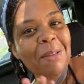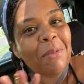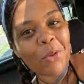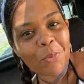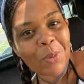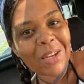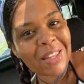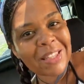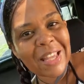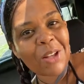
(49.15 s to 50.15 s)
Some of you have been
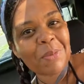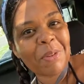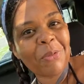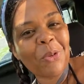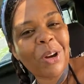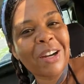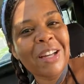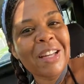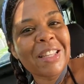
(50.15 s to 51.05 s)
in this house before